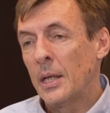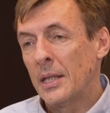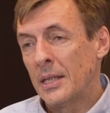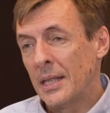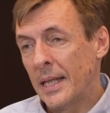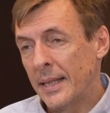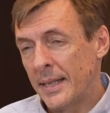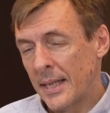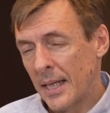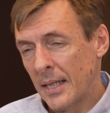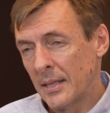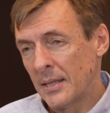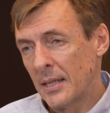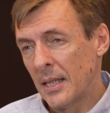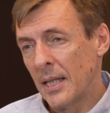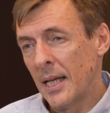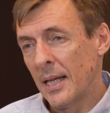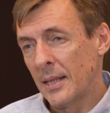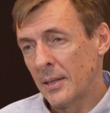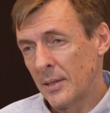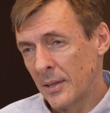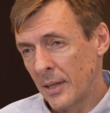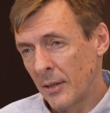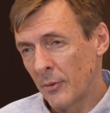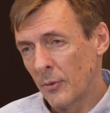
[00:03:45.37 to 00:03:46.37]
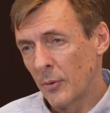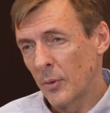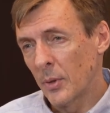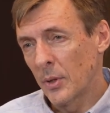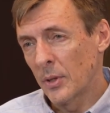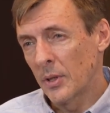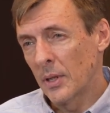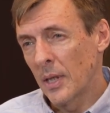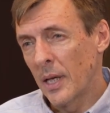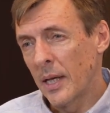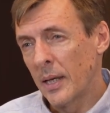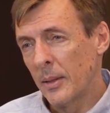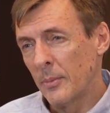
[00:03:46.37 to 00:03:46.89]
That has led several
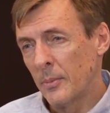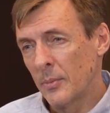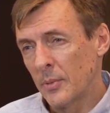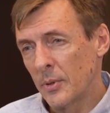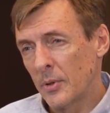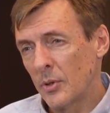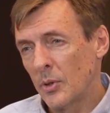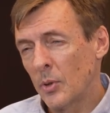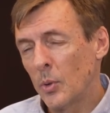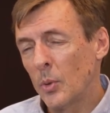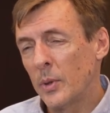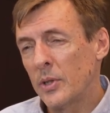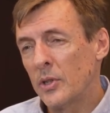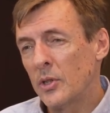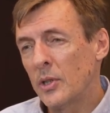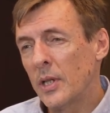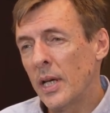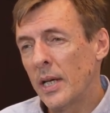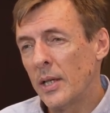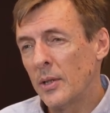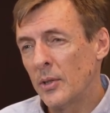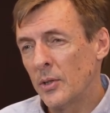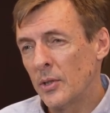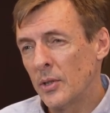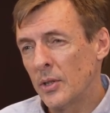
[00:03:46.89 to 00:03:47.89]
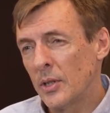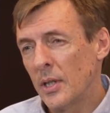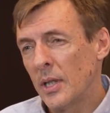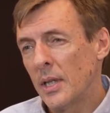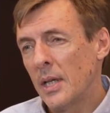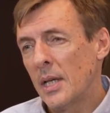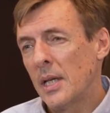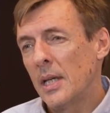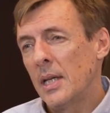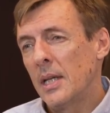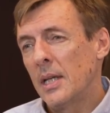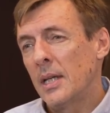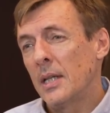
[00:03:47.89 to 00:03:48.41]
times to a change
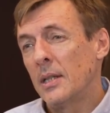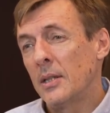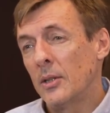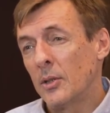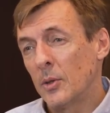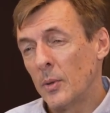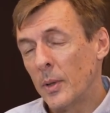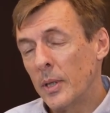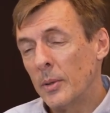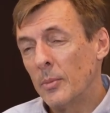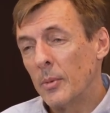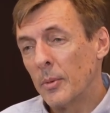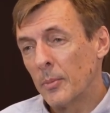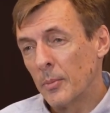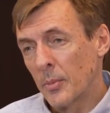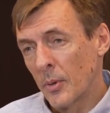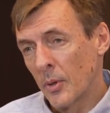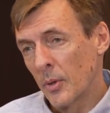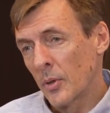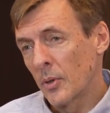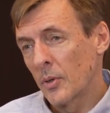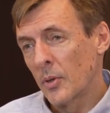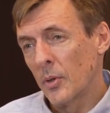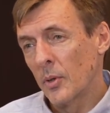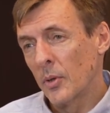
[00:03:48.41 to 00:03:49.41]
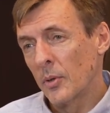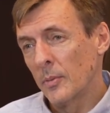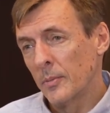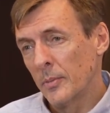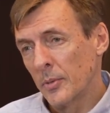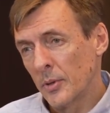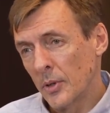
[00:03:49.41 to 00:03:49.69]
in the treatment protocol.